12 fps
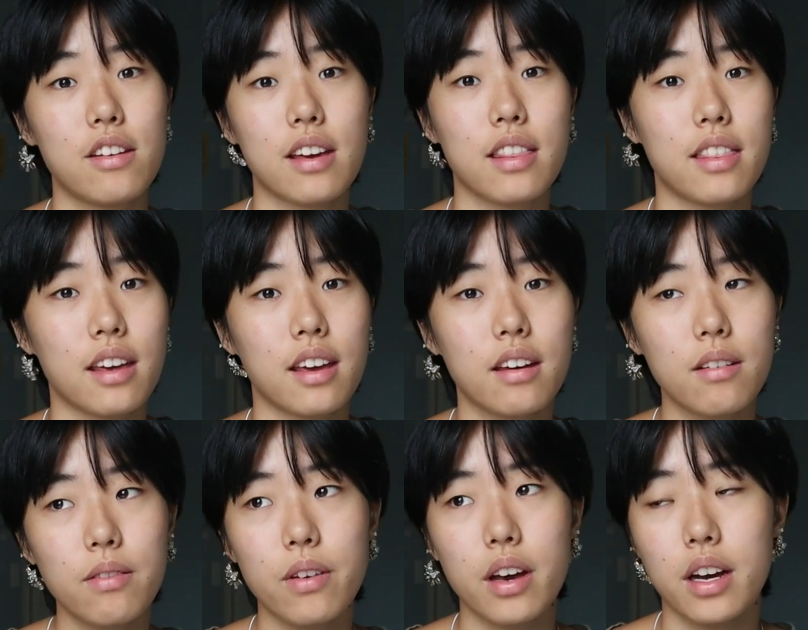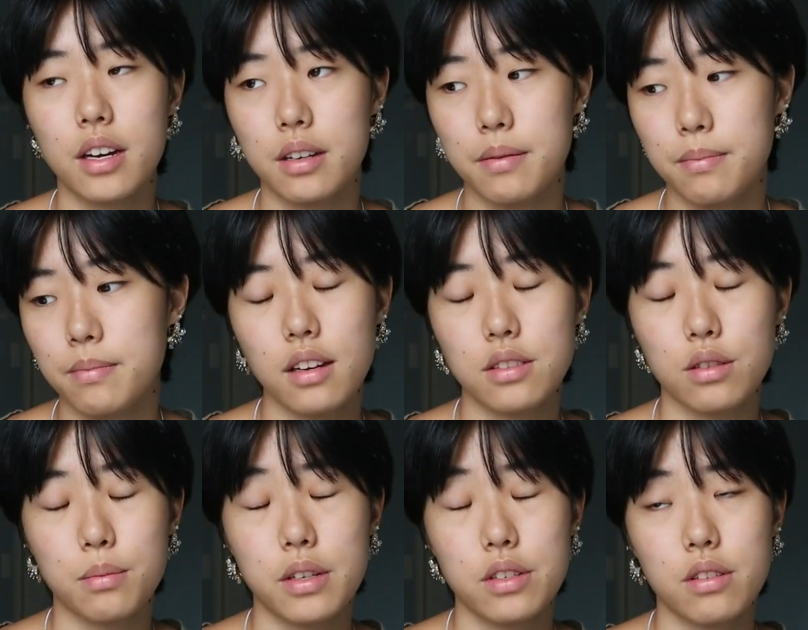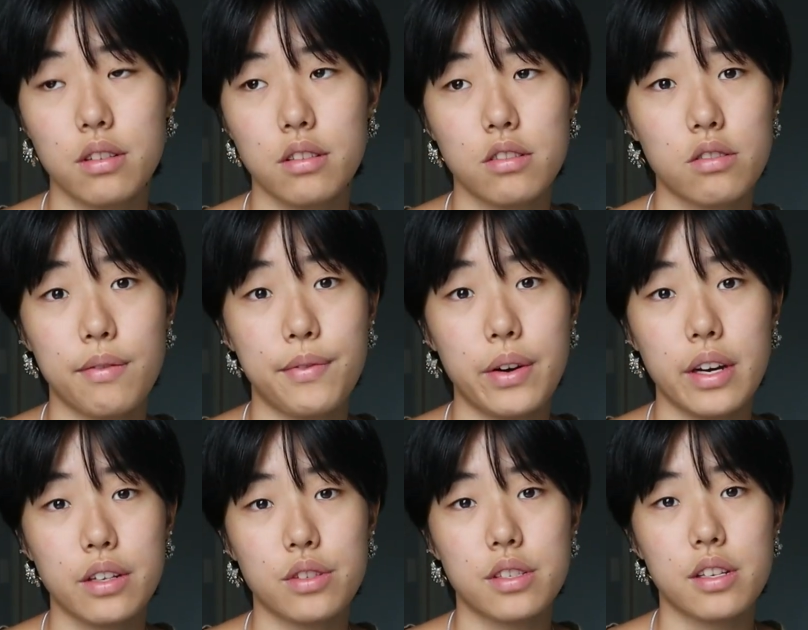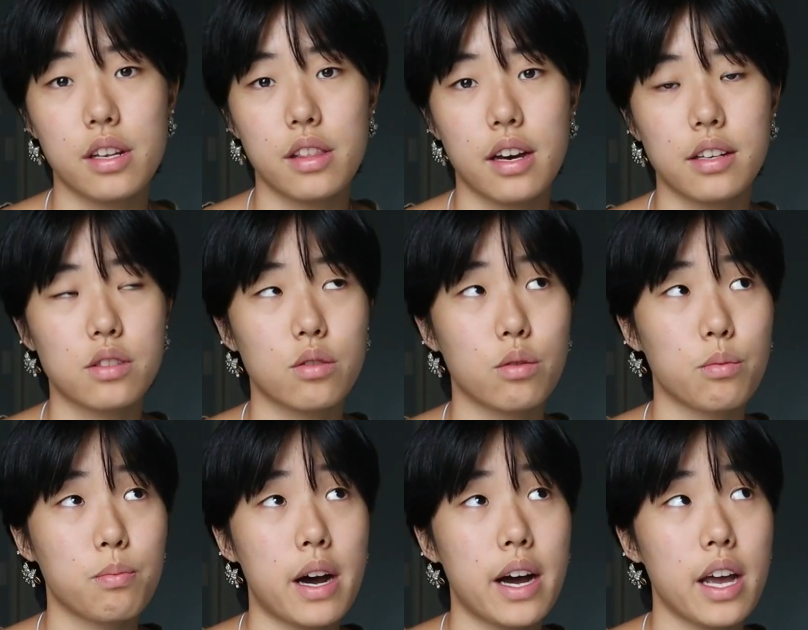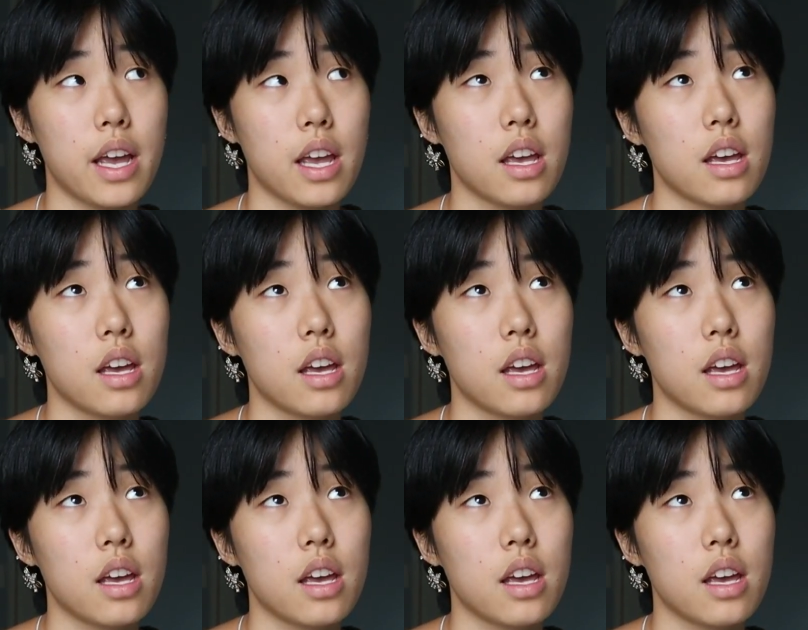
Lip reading: you can think of. So I'm very interested in that. So my